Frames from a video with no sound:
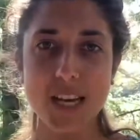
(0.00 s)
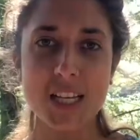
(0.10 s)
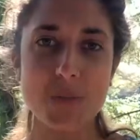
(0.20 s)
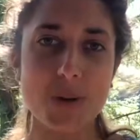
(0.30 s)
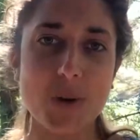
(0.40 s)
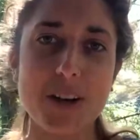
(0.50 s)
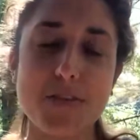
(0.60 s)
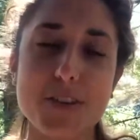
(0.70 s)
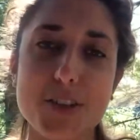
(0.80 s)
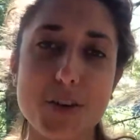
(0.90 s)
It's been
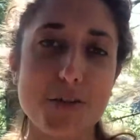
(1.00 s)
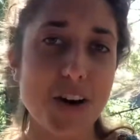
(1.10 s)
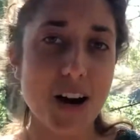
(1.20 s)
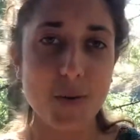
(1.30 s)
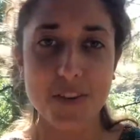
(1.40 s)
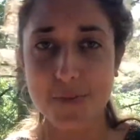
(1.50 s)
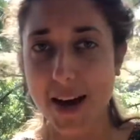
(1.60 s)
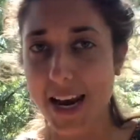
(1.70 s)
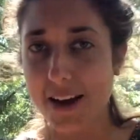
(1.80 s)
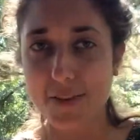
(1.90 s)
wonderful so far. We've
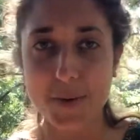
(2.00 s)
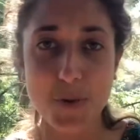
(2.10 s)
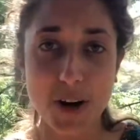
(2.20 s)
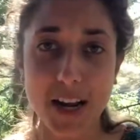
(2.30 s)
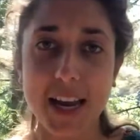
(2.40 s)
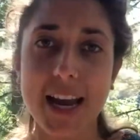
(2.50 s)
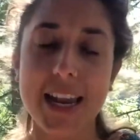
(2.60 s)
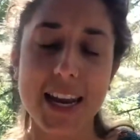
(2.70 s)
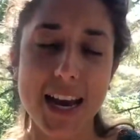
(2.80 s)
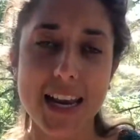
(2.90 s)
met every morning
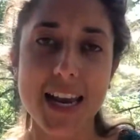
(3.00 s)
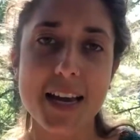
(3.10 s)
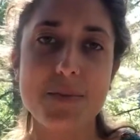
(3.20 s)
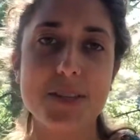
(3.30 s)
at 9 a.m.